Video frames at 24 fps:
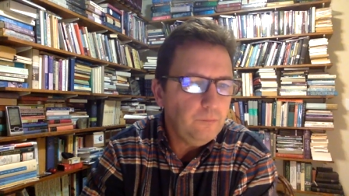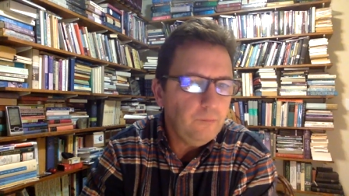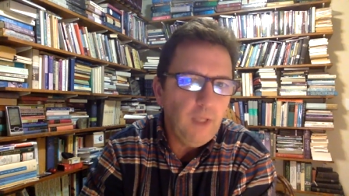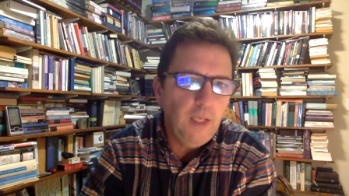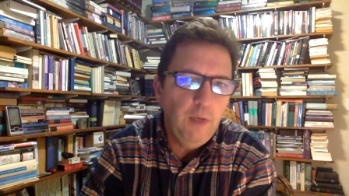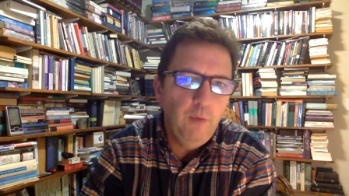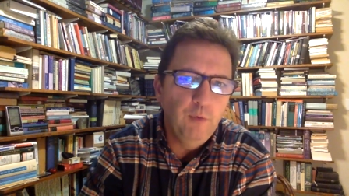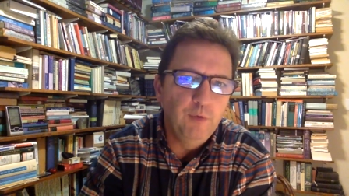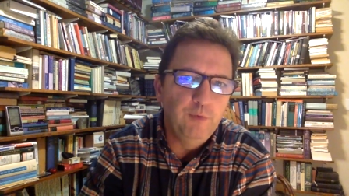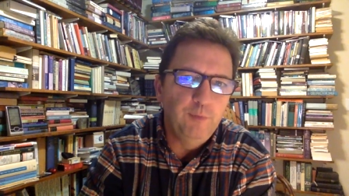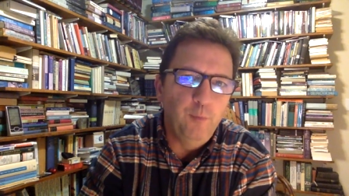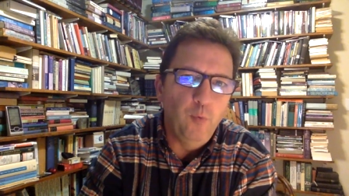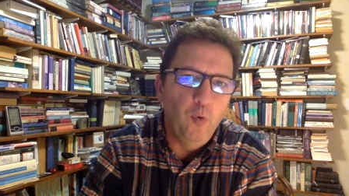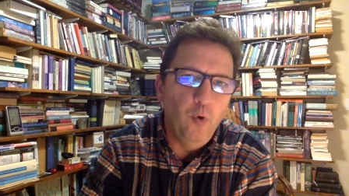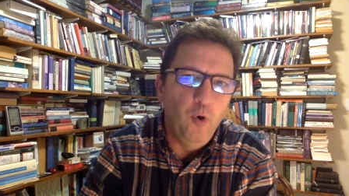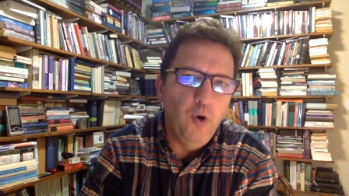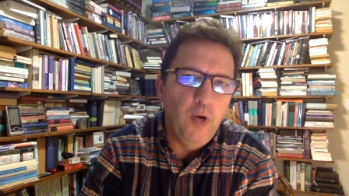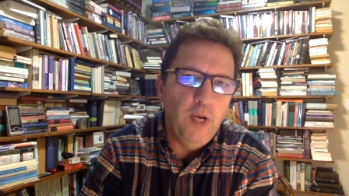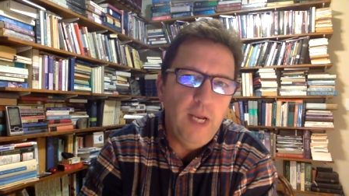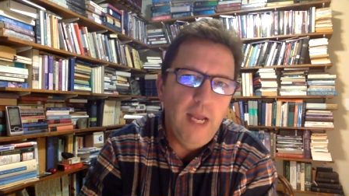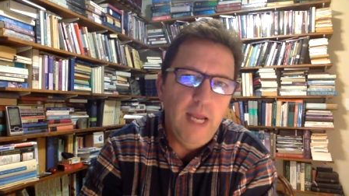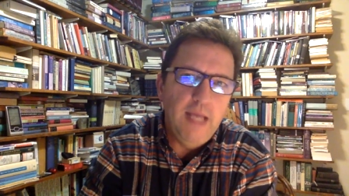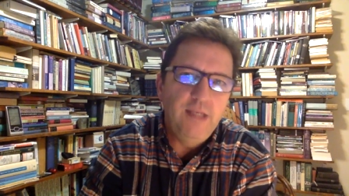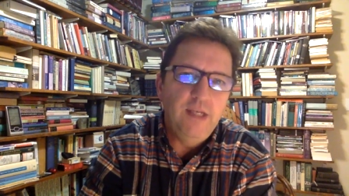He was born
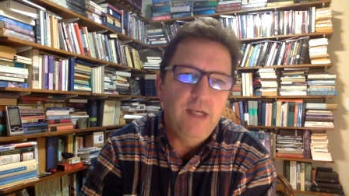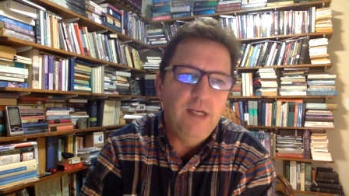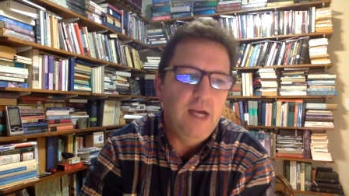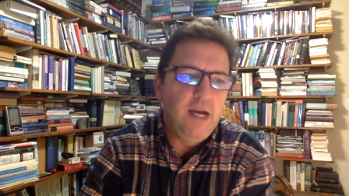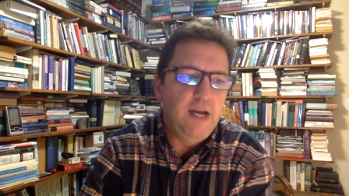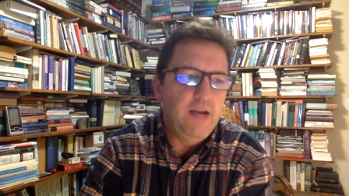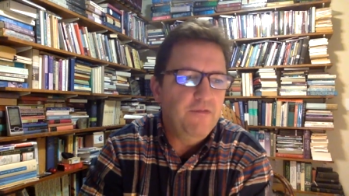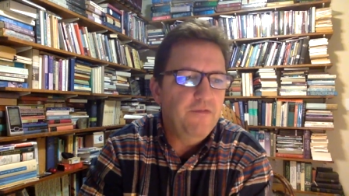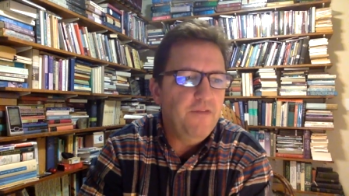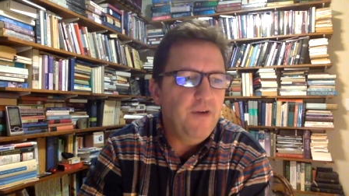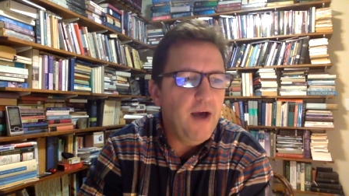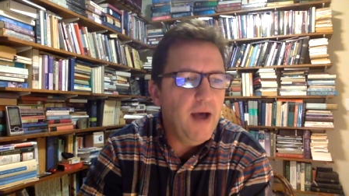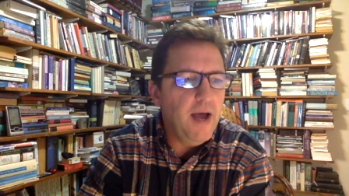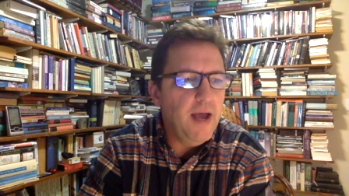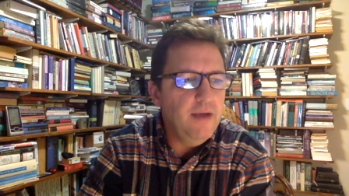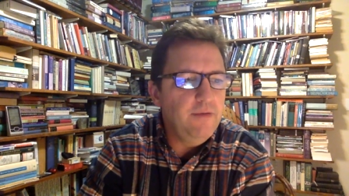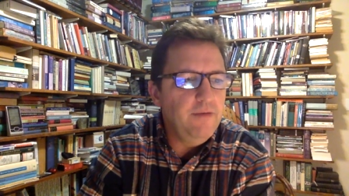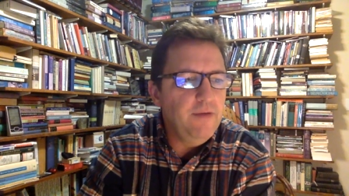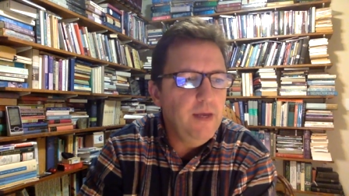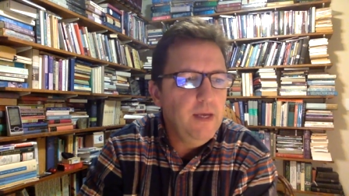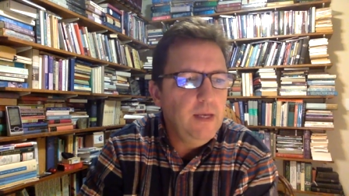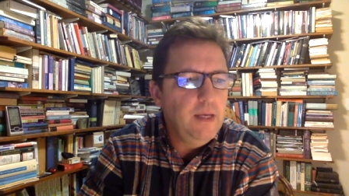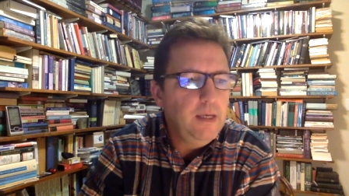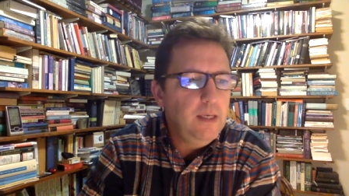in 1895.
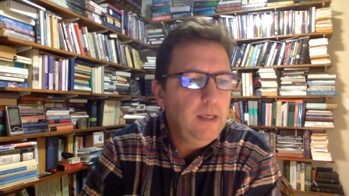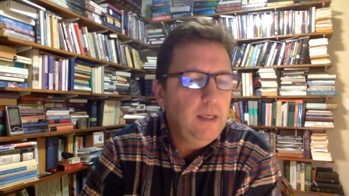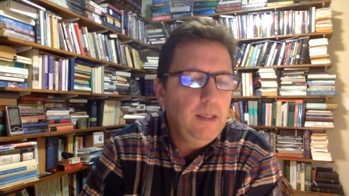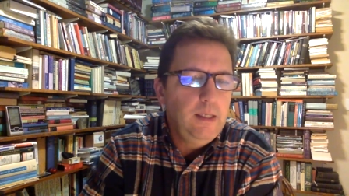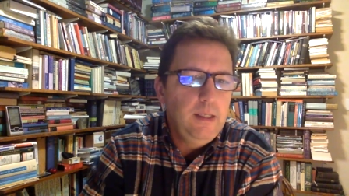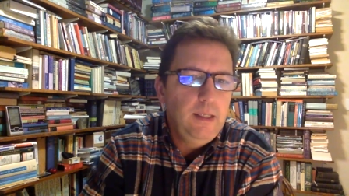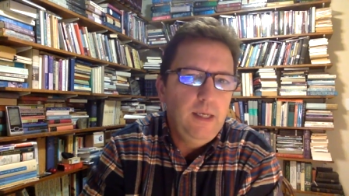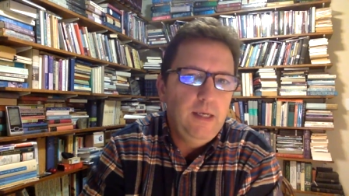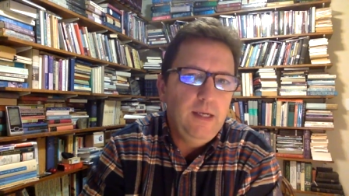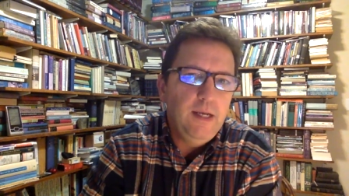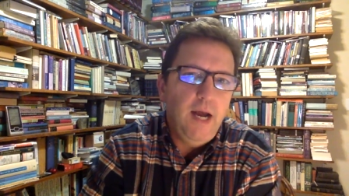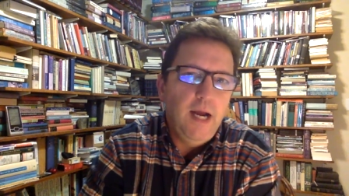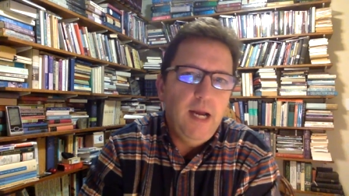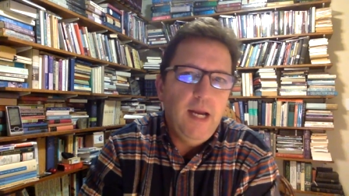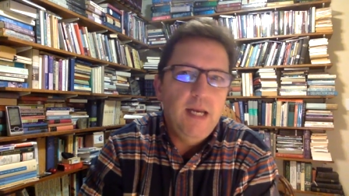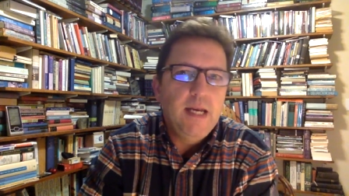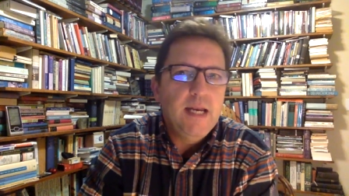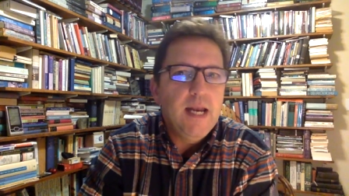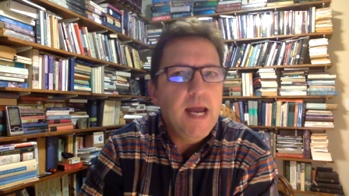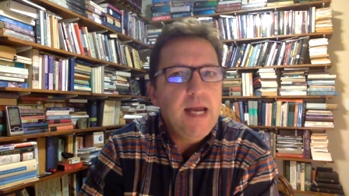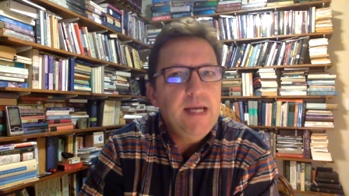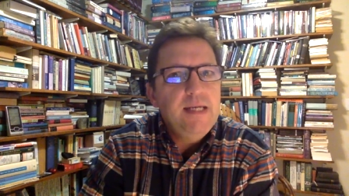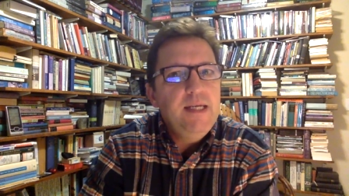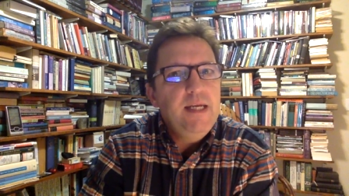He died in
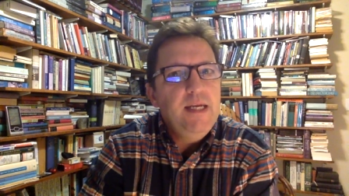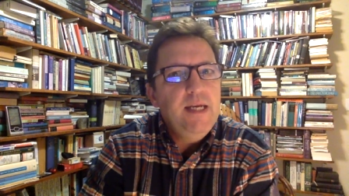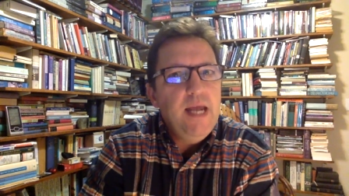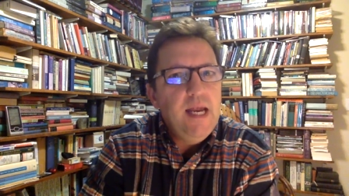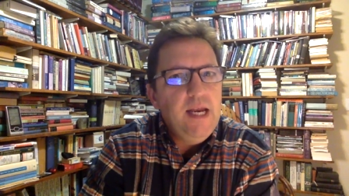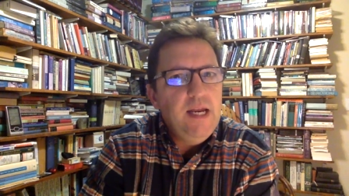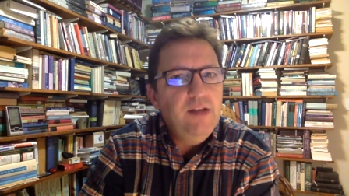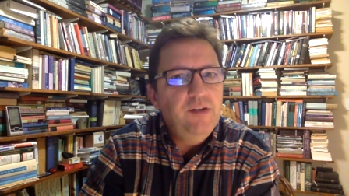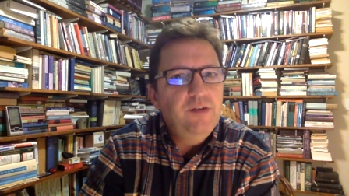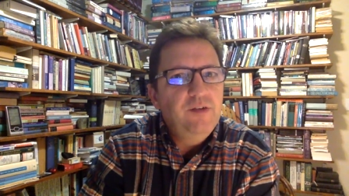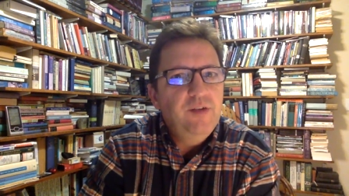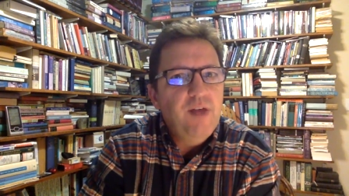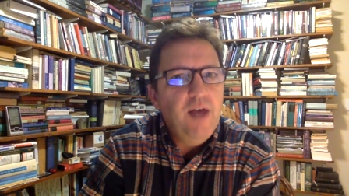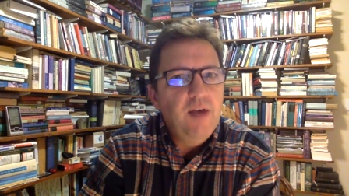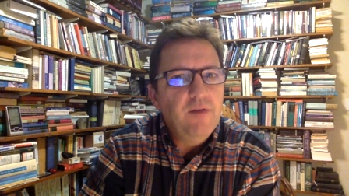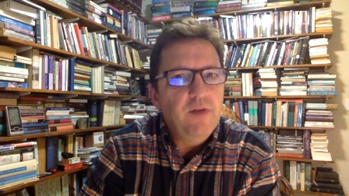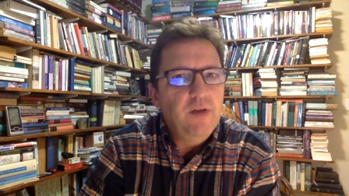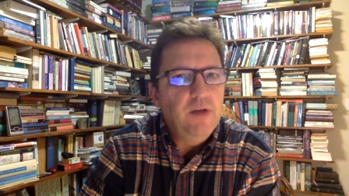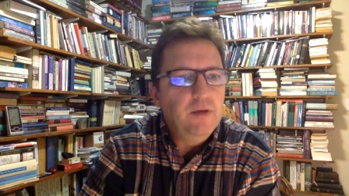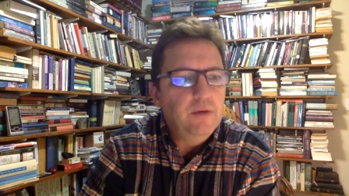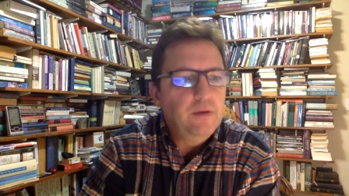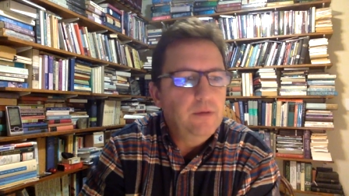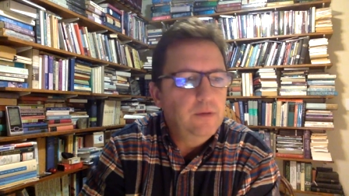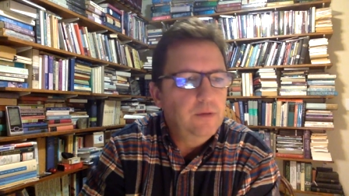1987,
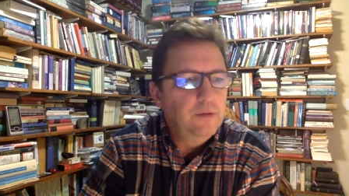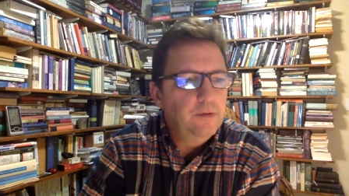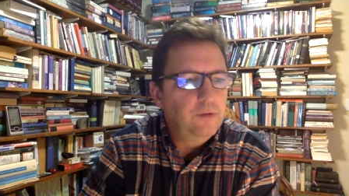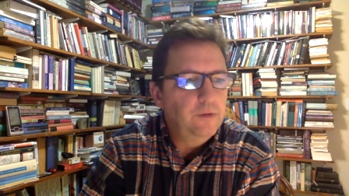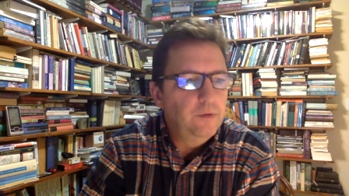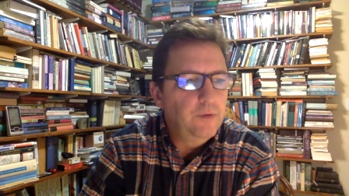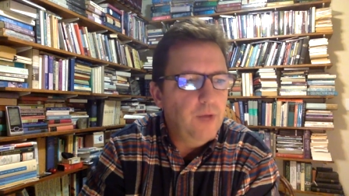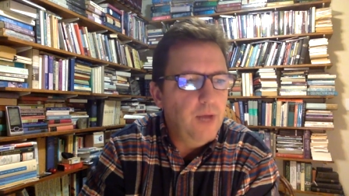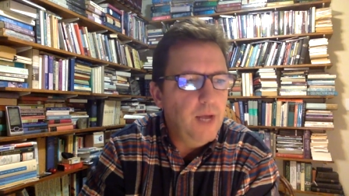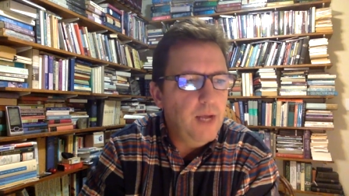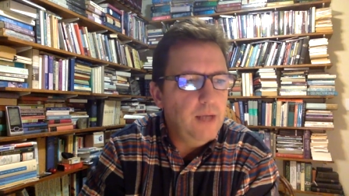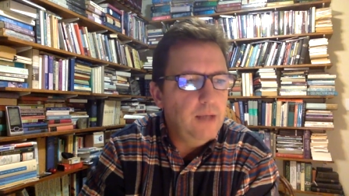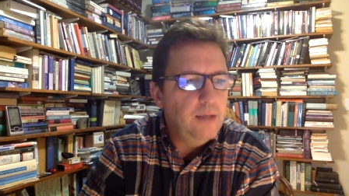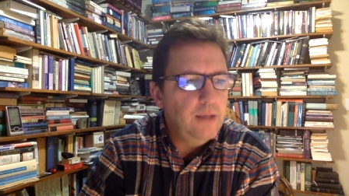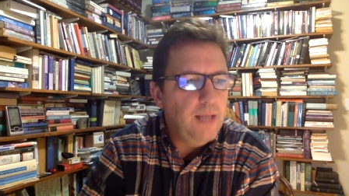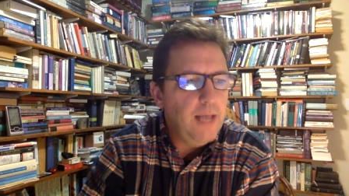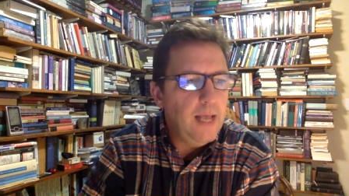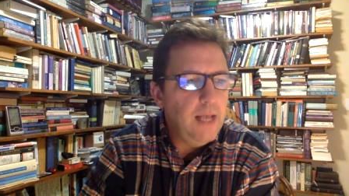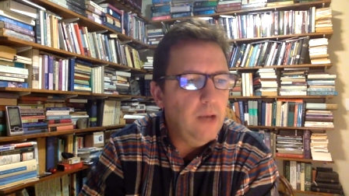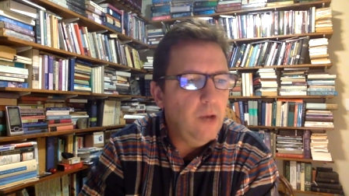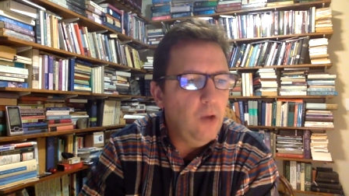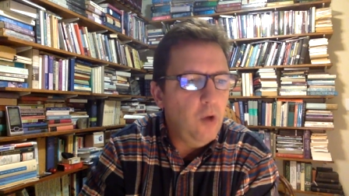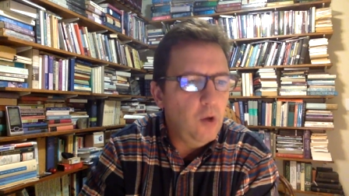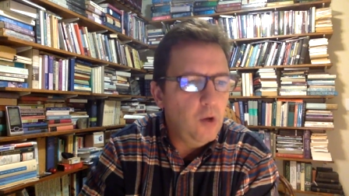so not
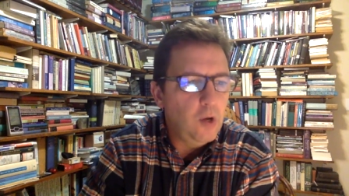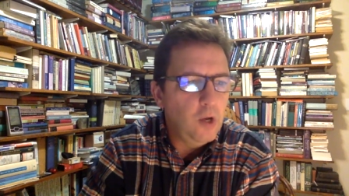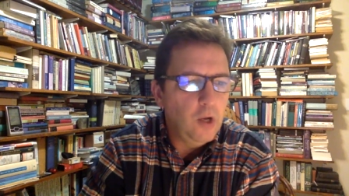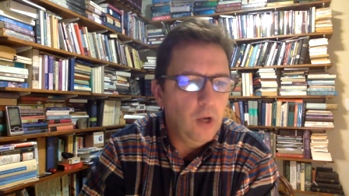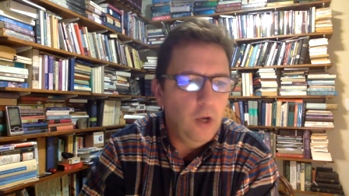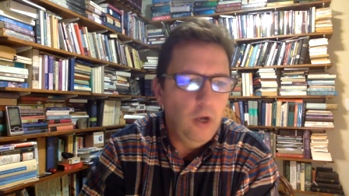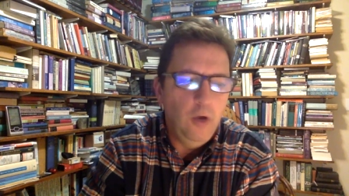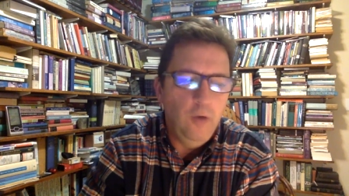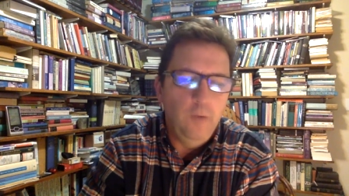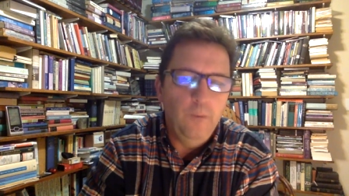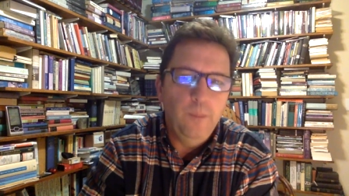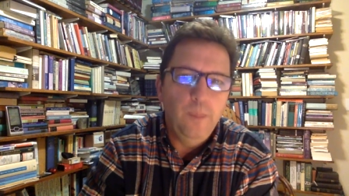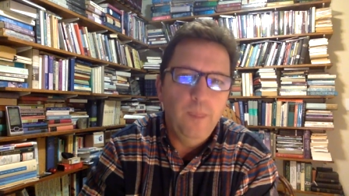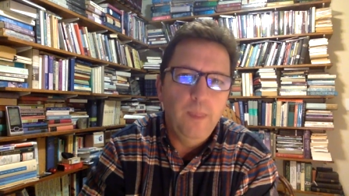that long ago.